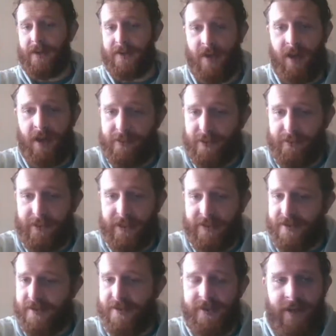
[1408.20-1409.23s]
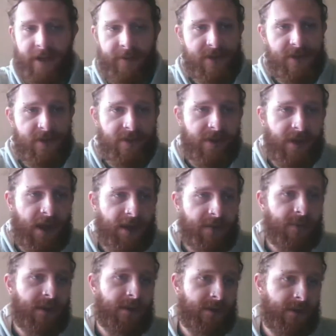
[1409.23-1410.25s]
an example because it's an absolute
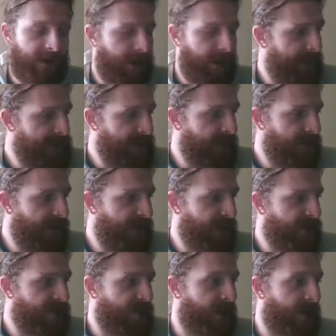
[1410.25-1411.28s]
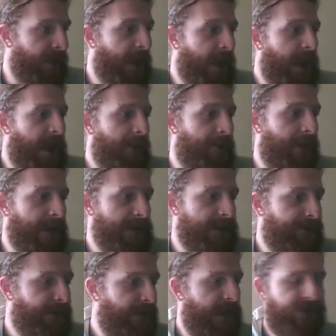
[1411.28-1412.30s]
nightmare and an absolute shit show, but
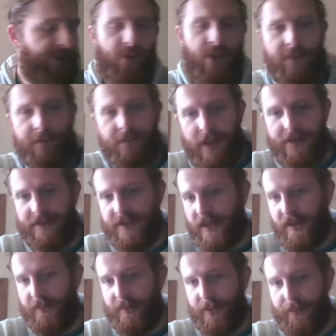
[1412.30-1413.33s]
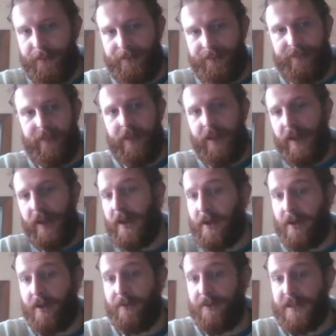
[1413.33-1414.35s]
if we mess up
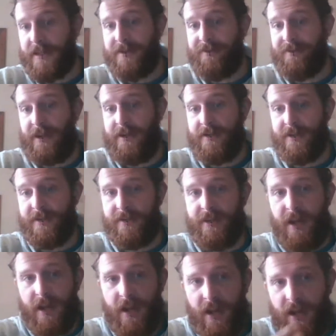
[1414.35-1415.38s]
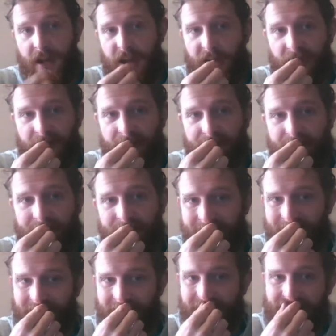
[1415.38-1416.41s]
any of these phases, um,
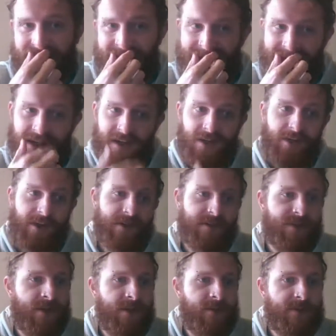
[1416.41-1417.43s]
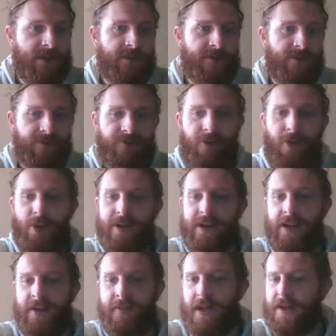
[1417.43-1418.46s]
here now in terms of the forward
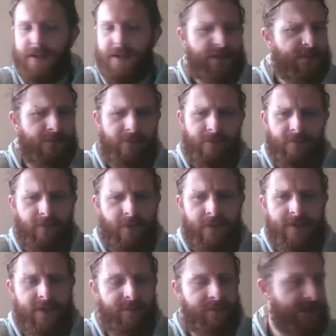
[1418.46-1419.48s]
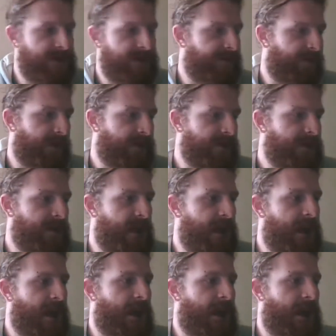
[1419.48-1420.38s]
kinematics, very simple to fix.